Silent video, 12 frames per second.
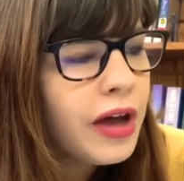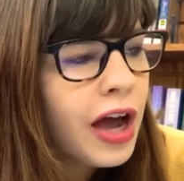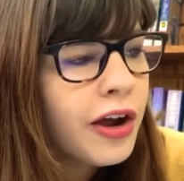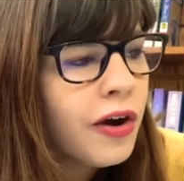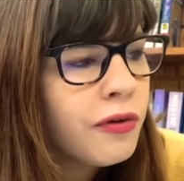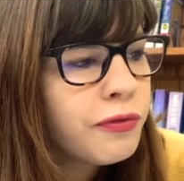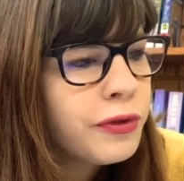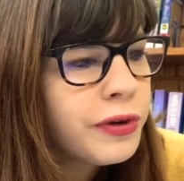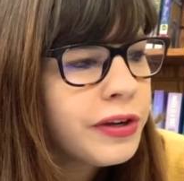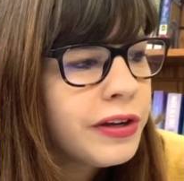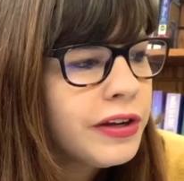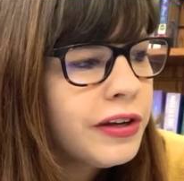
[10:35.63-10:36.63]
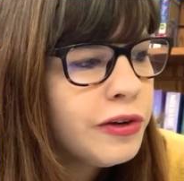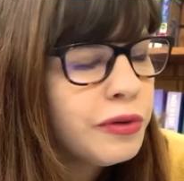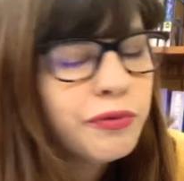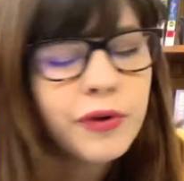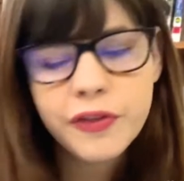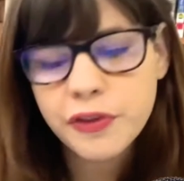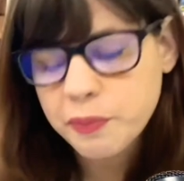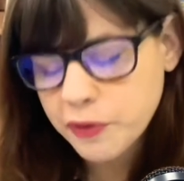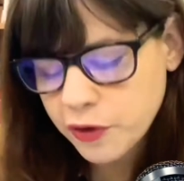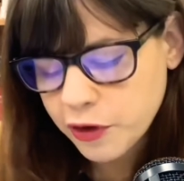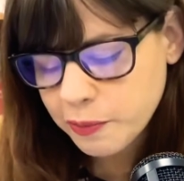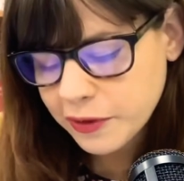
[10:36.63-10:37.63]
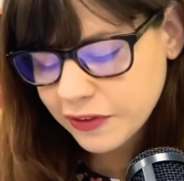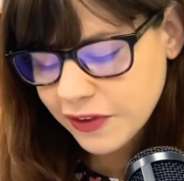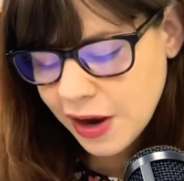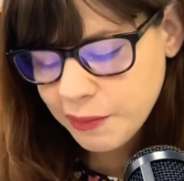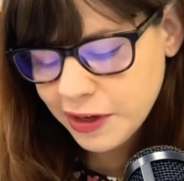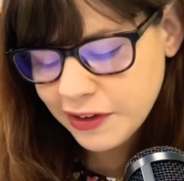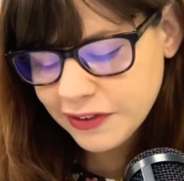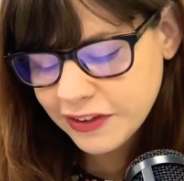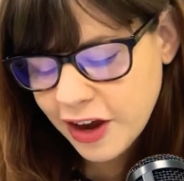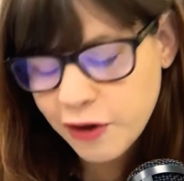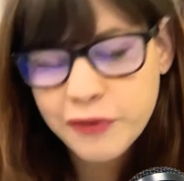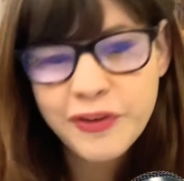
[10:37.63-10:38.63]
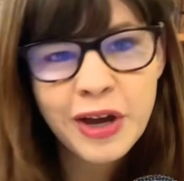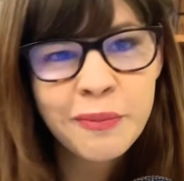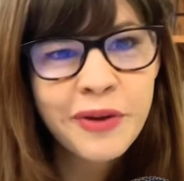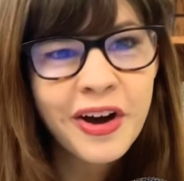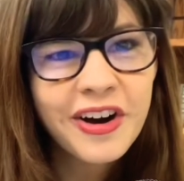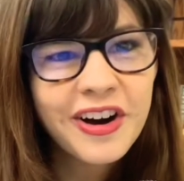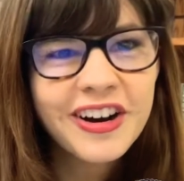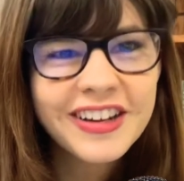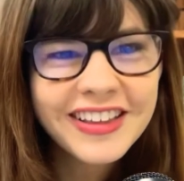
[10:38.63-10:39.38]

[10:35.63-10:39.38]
Hopefully you've read the book, but Simon is now a vampire,